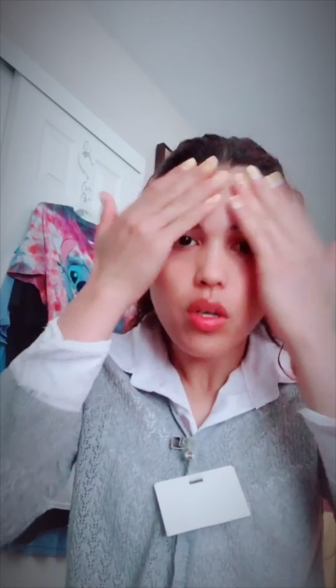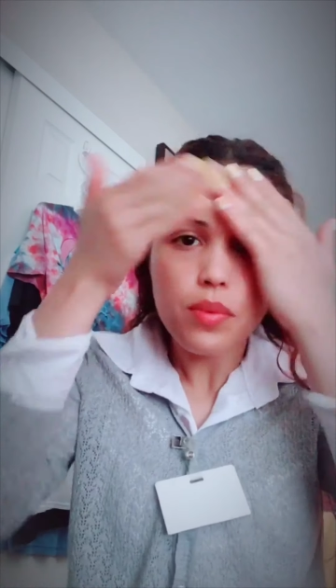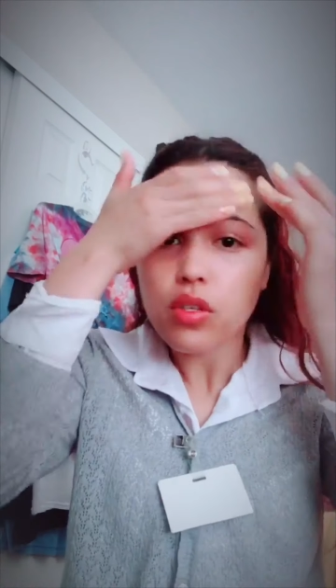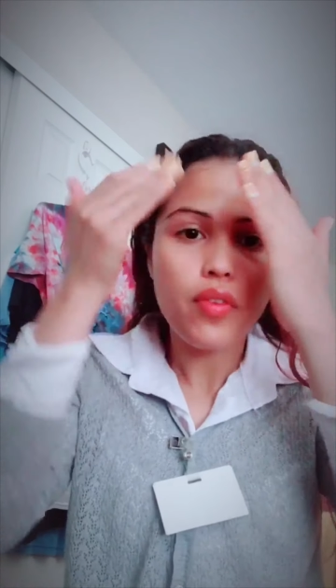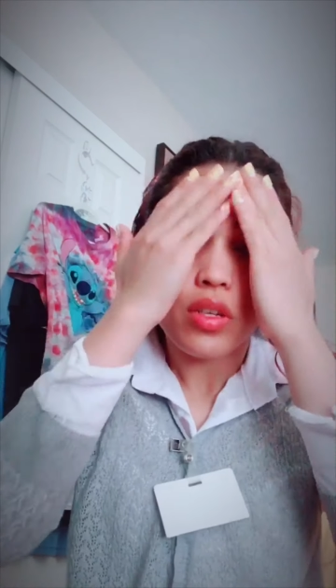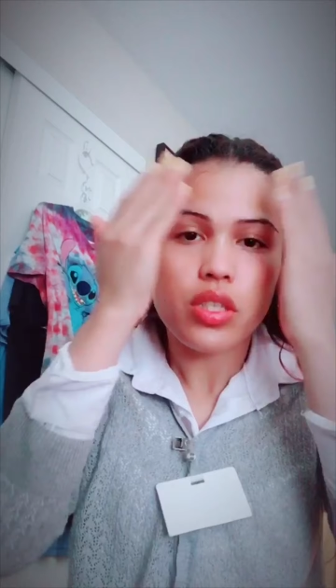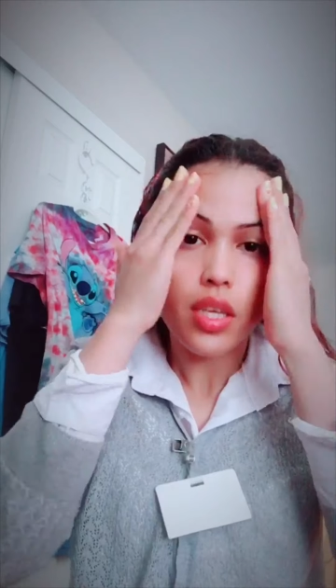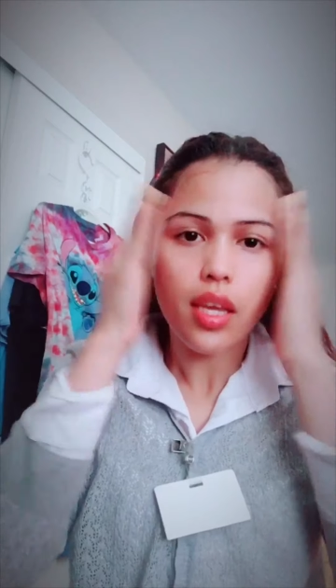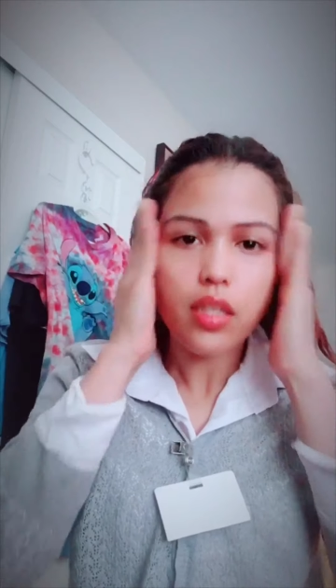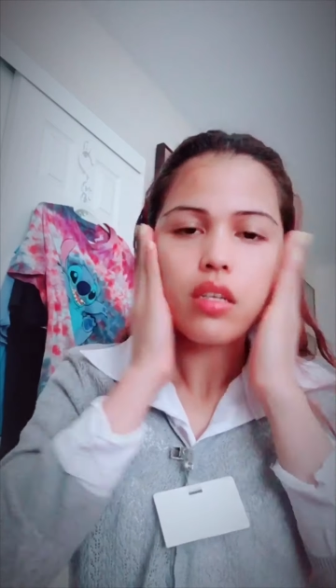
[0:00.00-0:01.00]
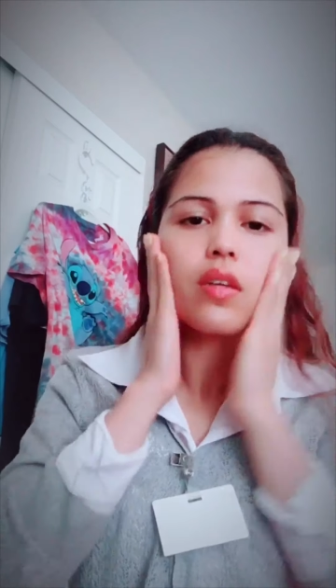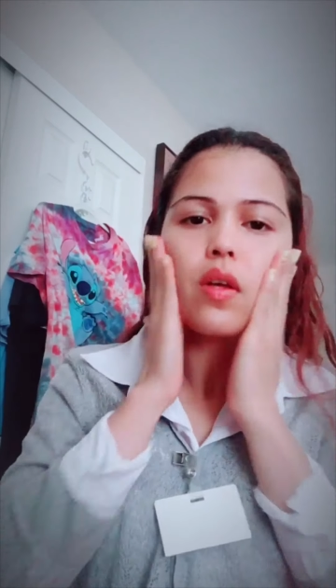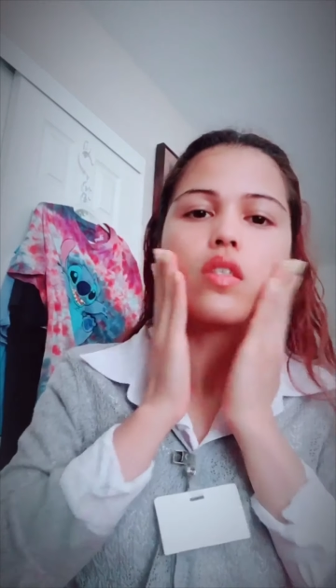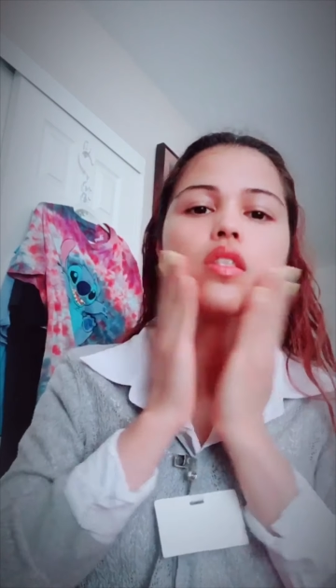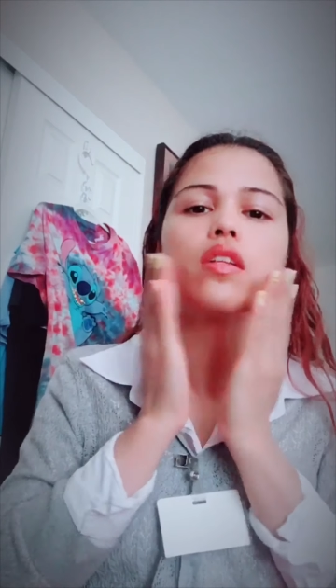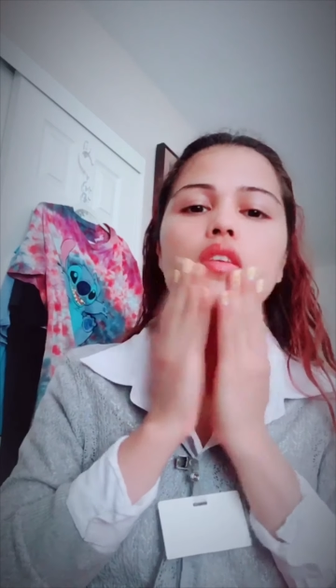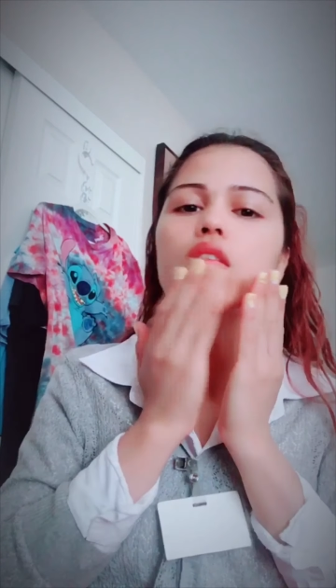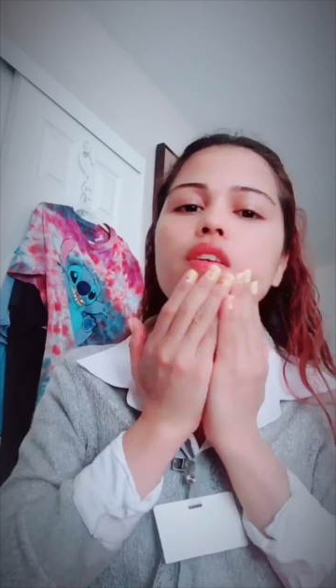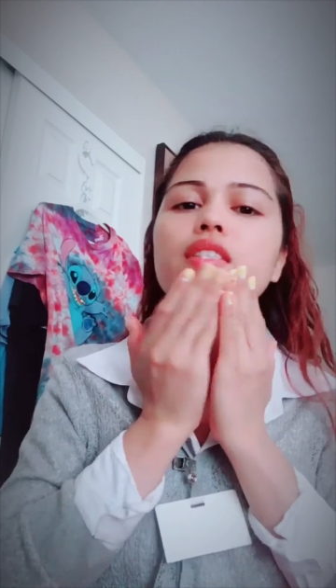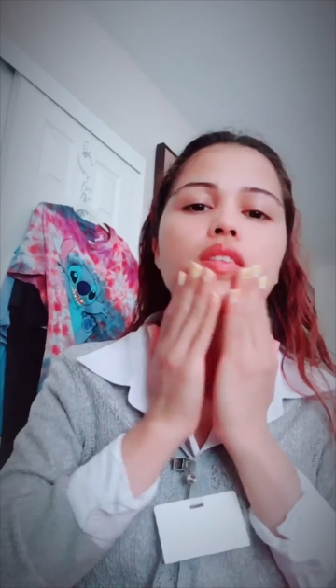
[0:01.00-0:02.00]
Absorb your skin so that
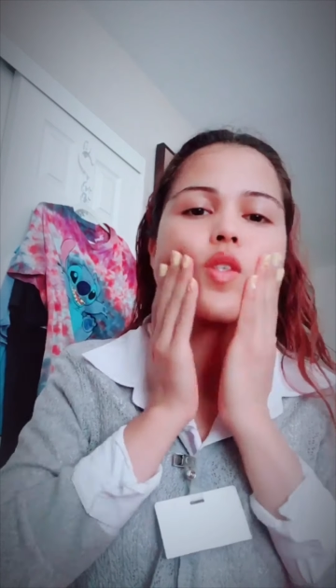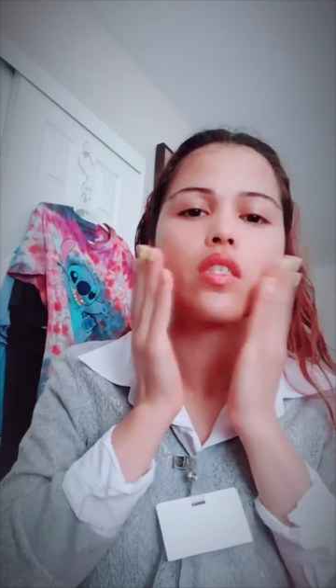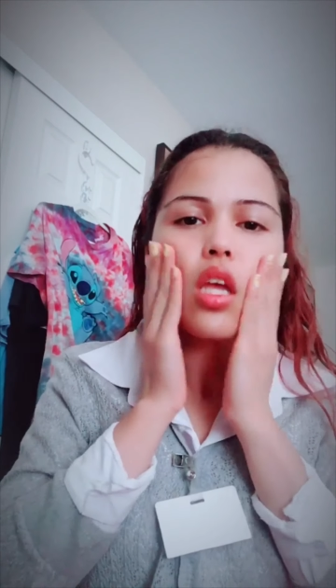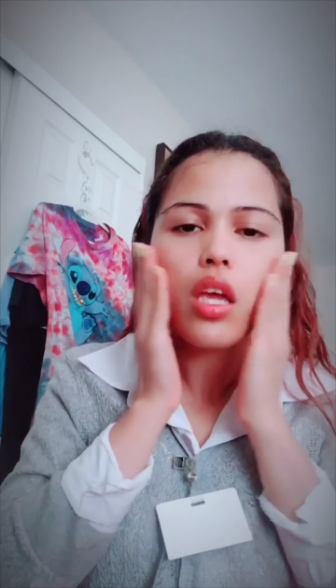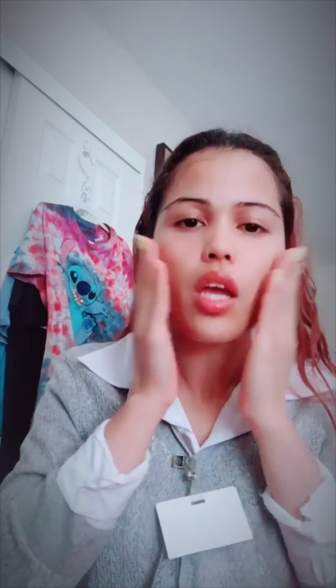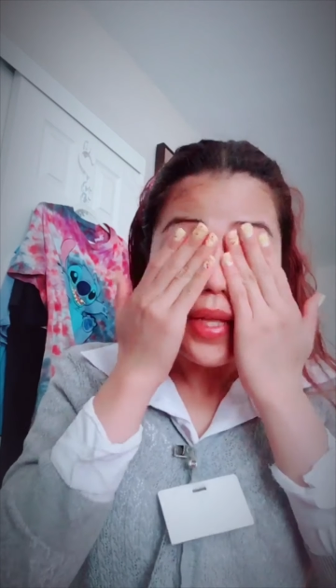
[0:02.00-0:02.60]
your skin stay